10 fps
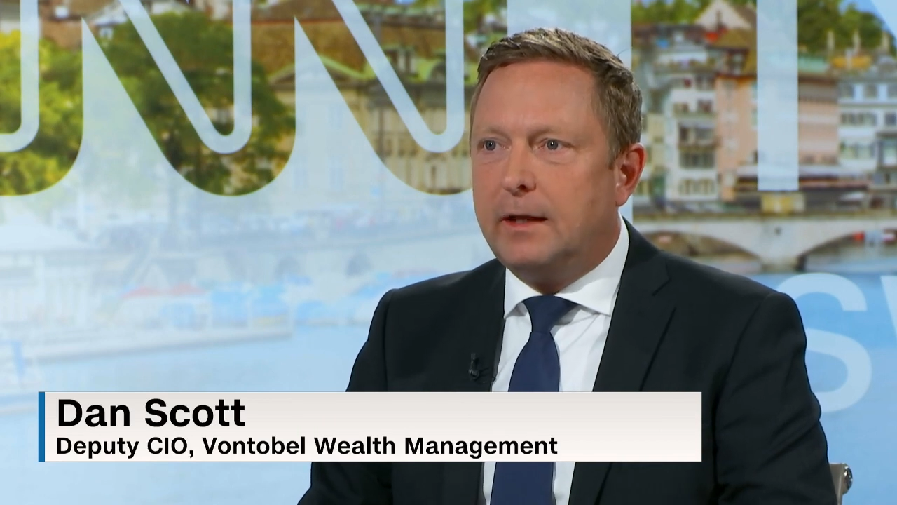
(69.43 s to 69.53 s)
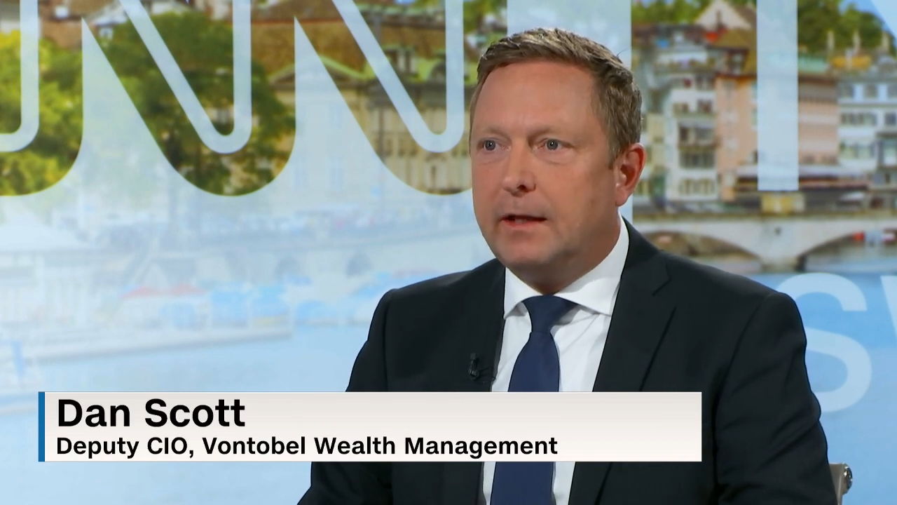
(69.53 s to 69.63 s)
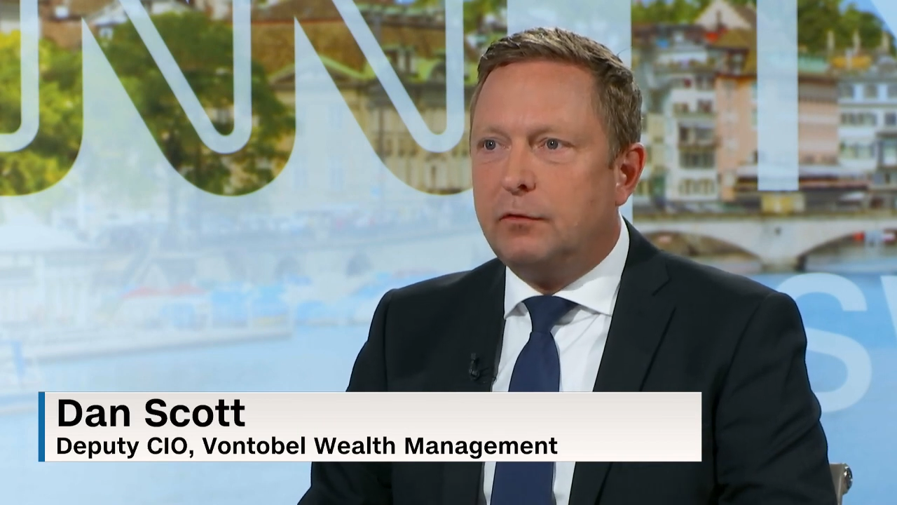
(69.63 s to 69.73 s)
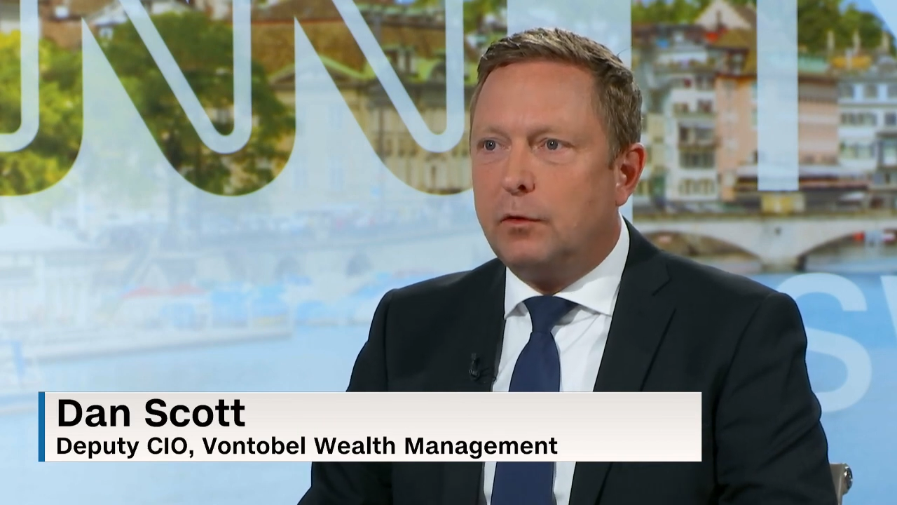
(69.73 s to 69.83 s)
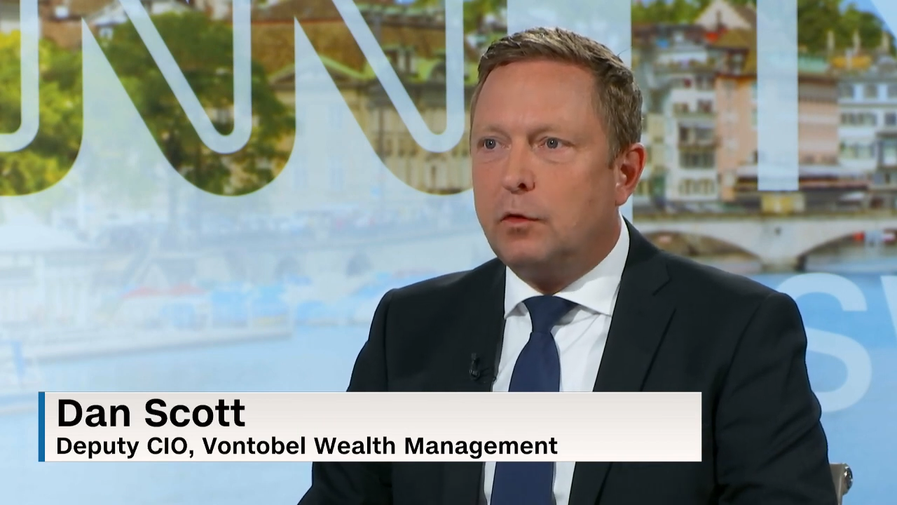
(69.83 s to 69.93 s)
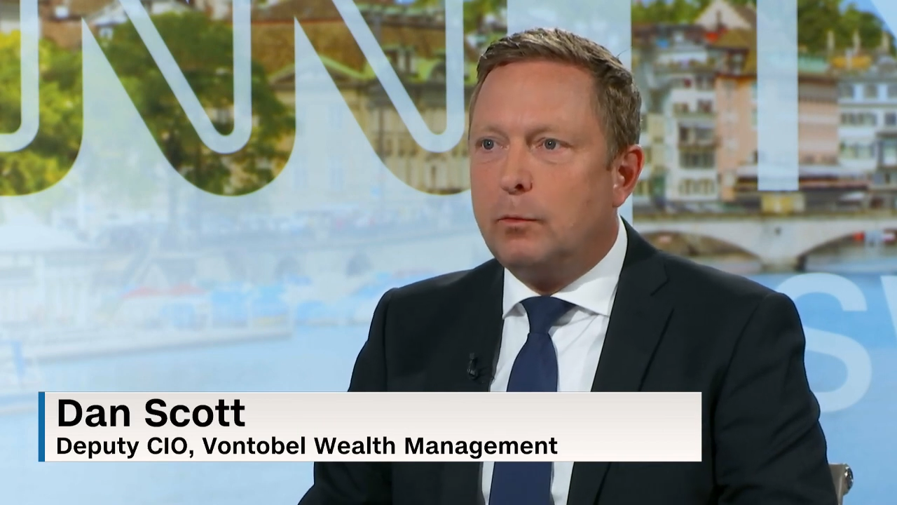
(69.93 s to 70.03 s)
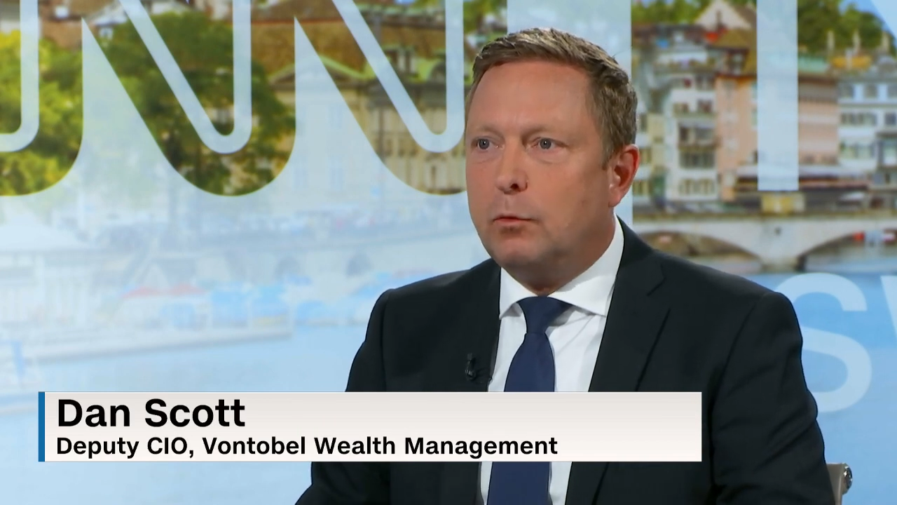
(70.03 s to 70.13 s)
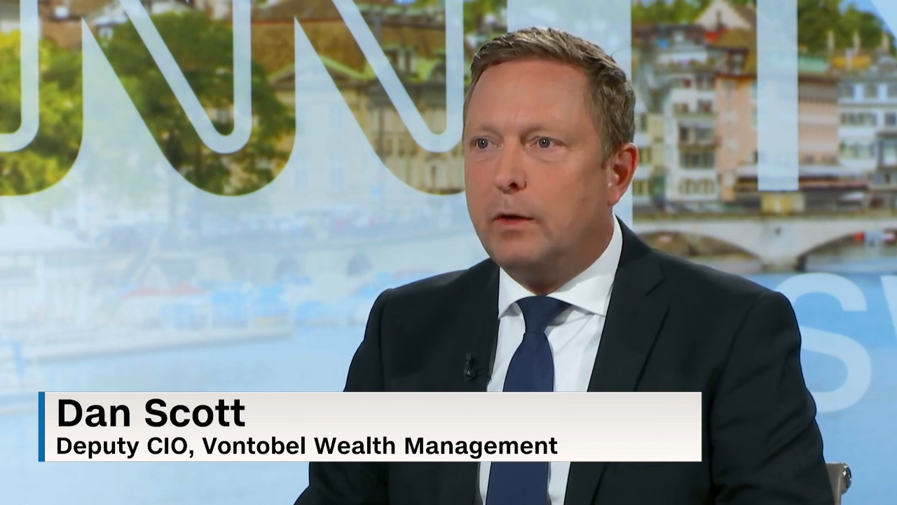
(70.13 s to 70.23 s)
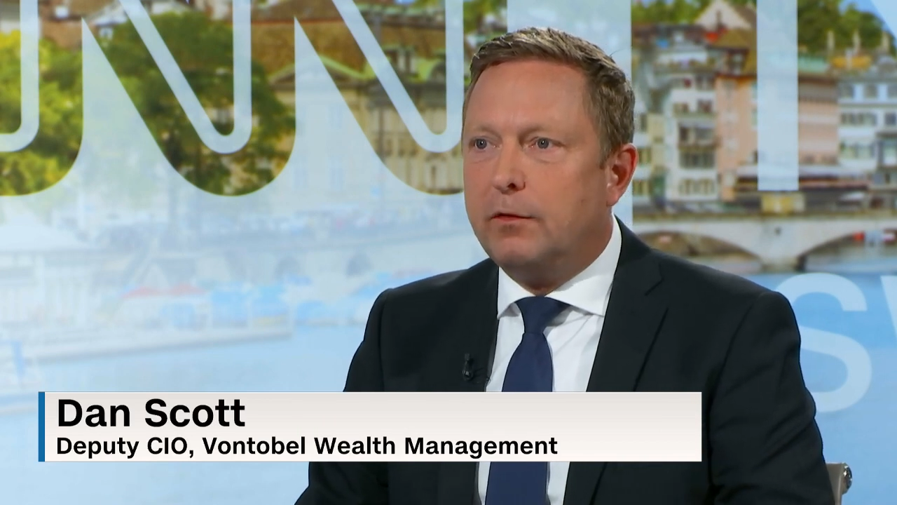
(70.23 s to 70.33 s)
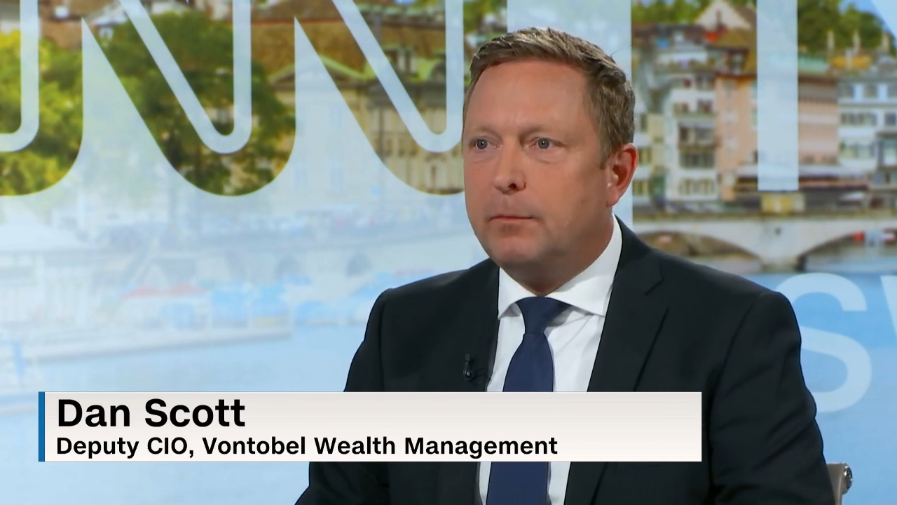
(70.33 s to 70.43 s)
at
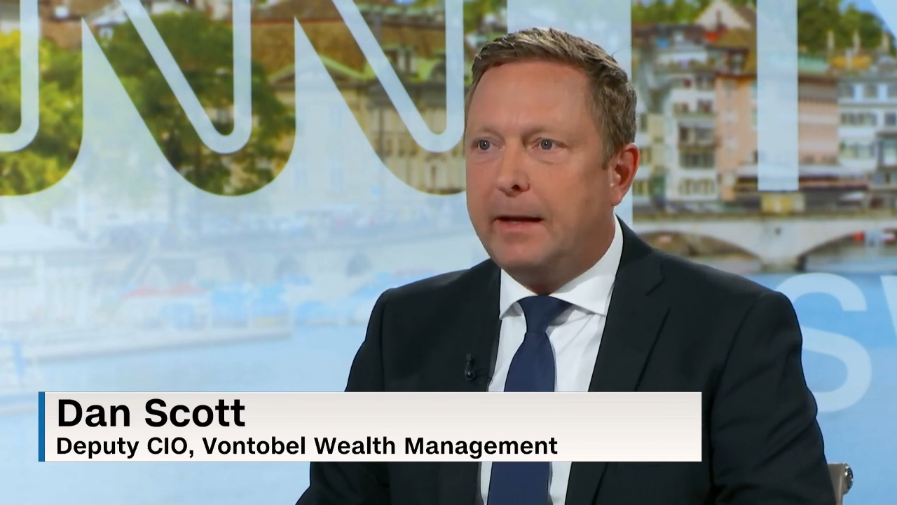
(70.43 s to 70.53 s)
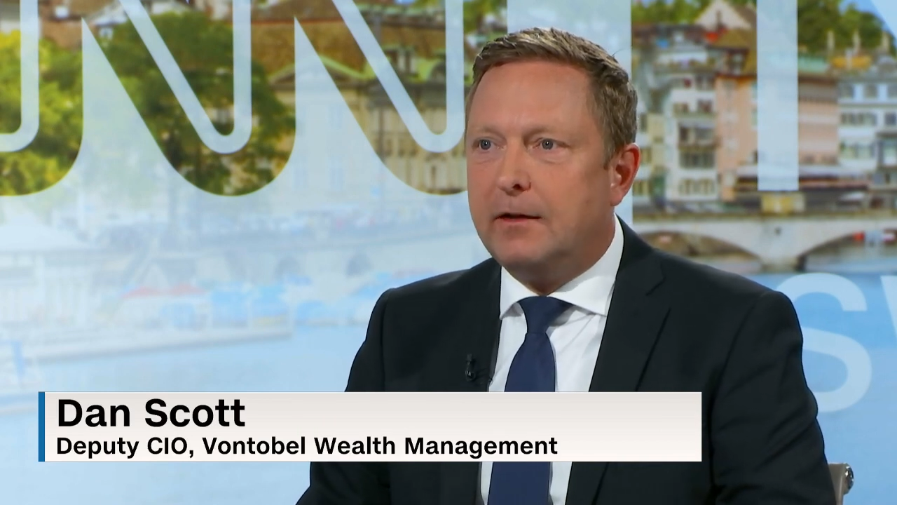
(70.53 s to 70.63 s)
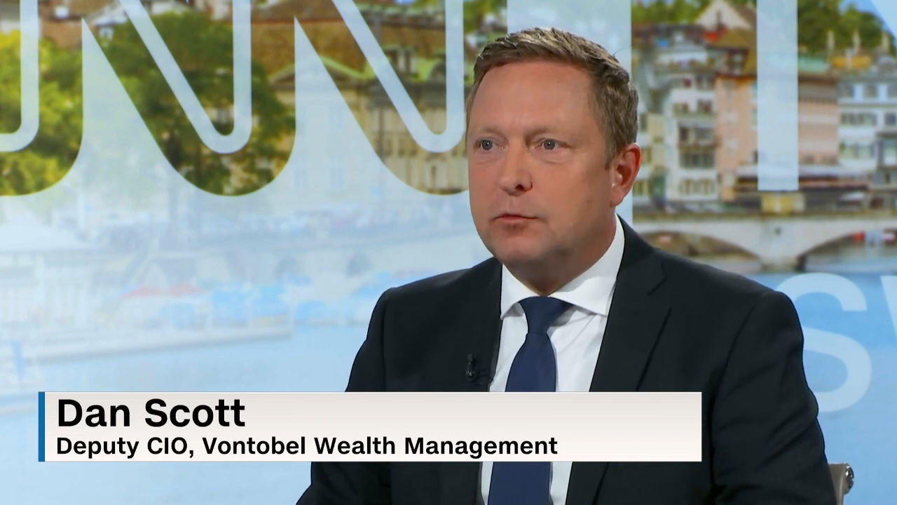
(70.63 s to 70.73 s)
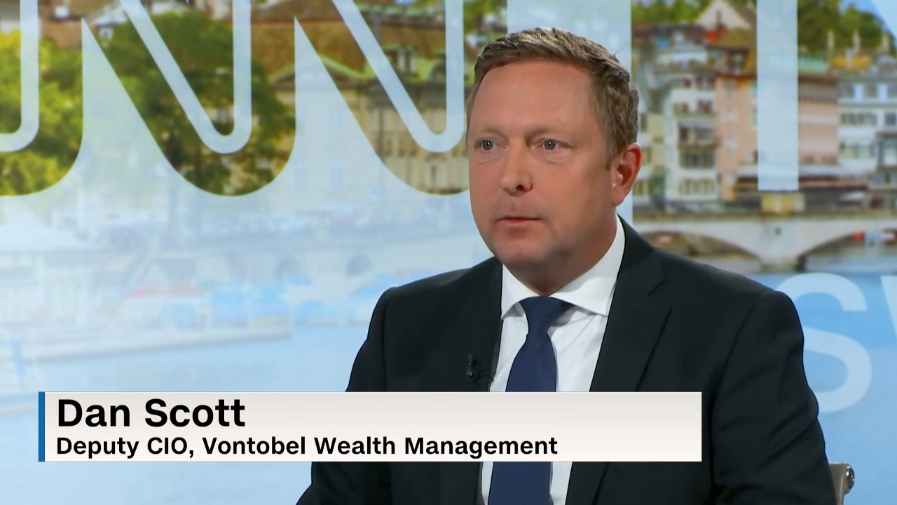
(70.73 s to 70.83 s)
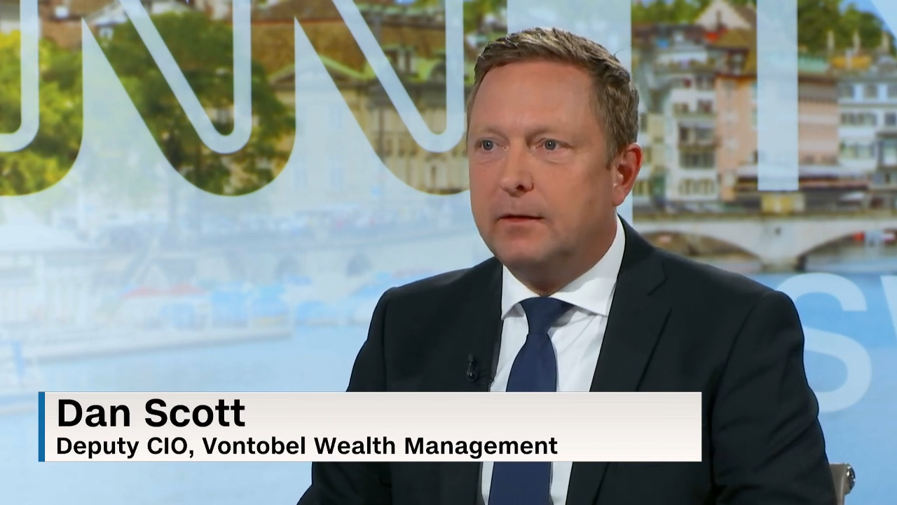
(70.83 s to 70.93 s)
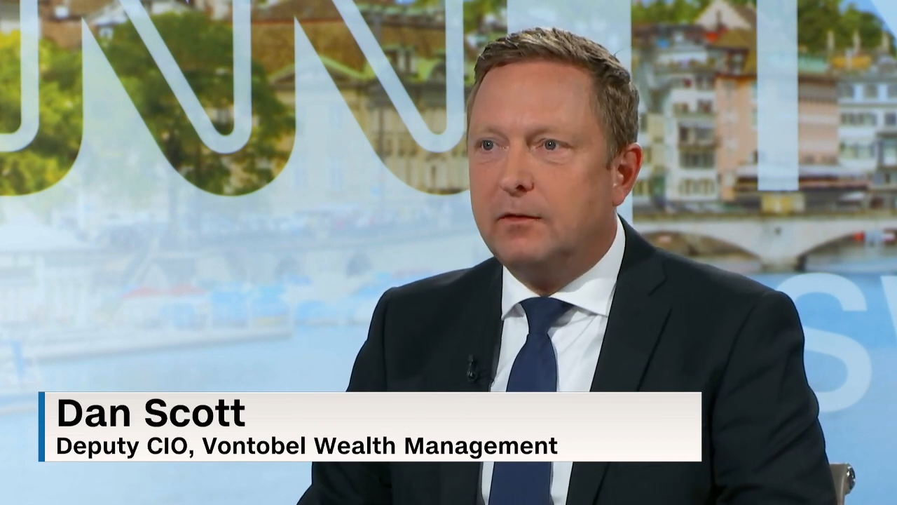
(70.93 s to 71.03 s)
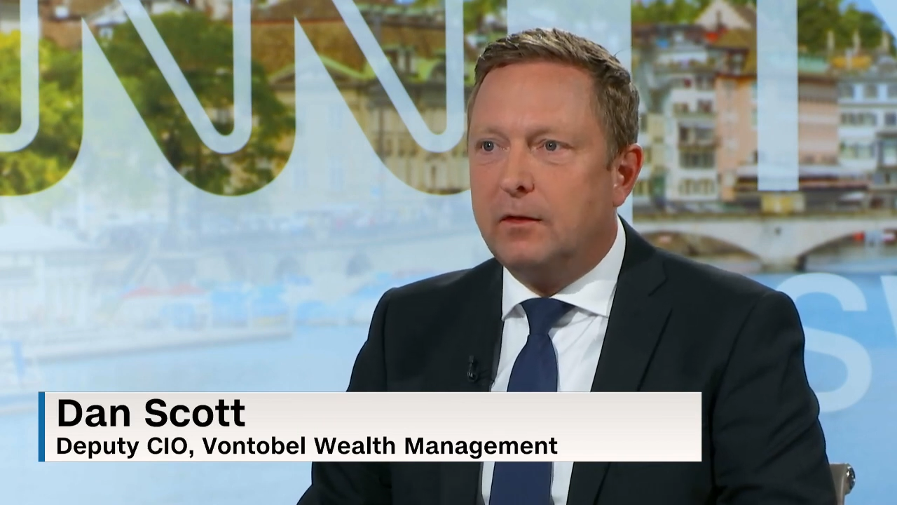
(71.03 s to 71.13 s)
Vontobel Wealth Management.